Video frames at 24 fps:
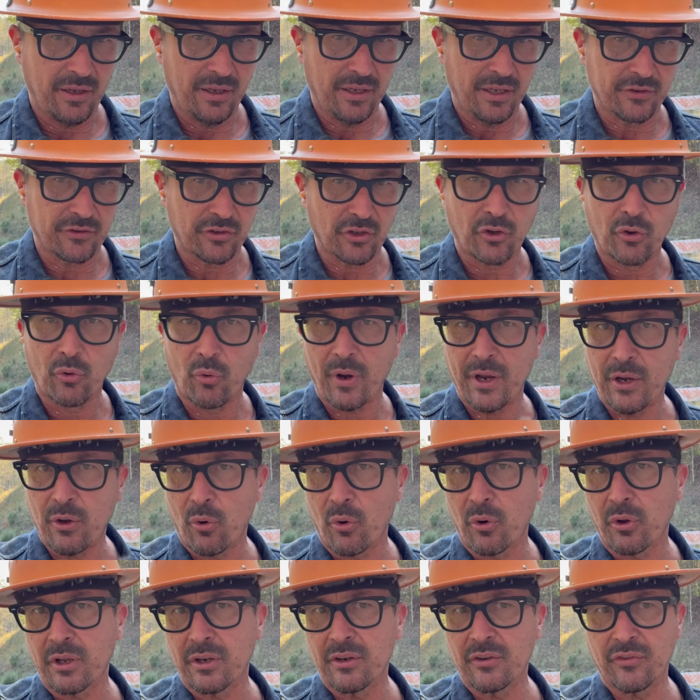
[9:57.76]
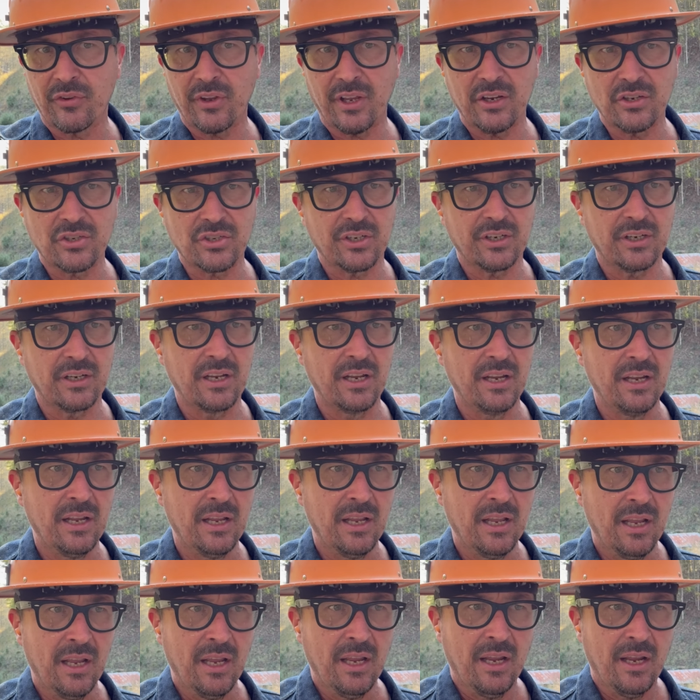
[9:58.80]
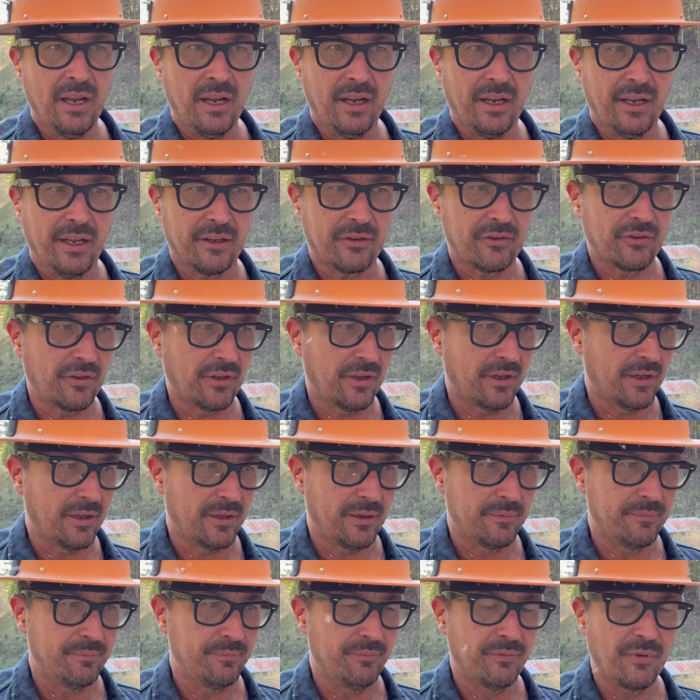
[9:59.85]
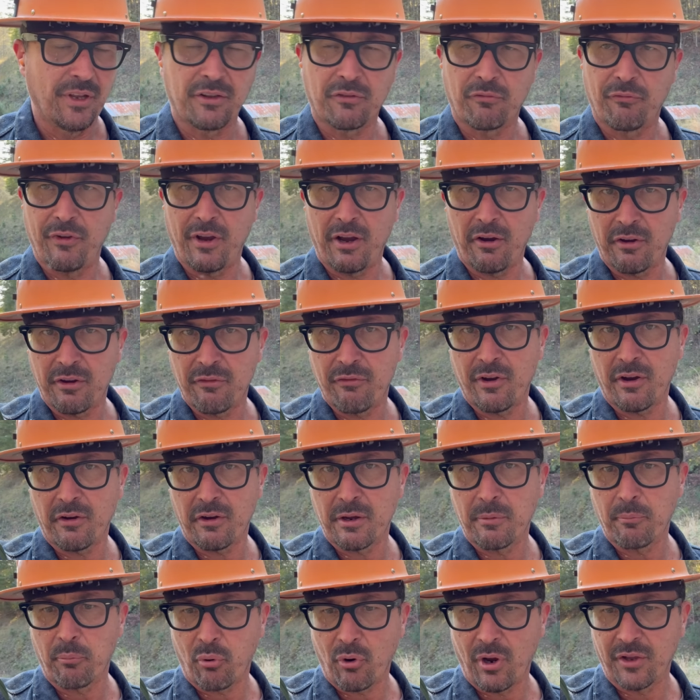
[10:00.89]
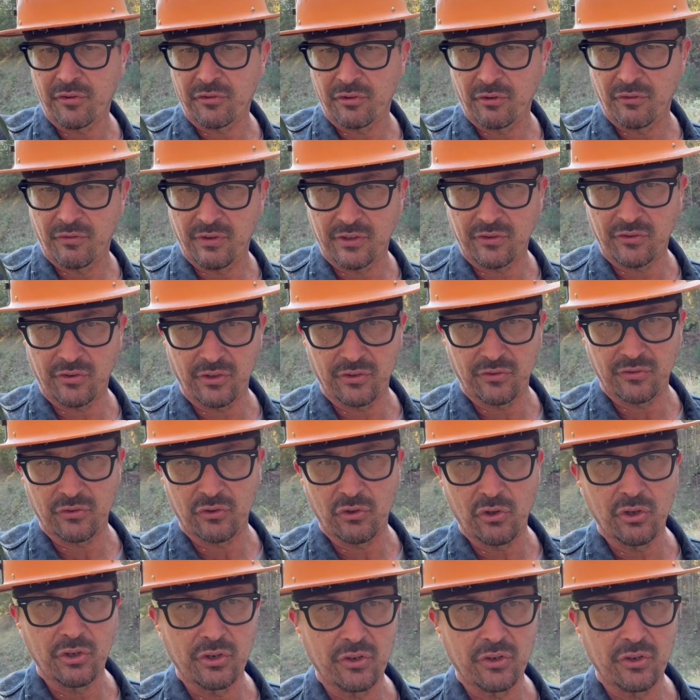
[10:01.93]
it's a great organization. It's, um, it's very, very impressive. It's as good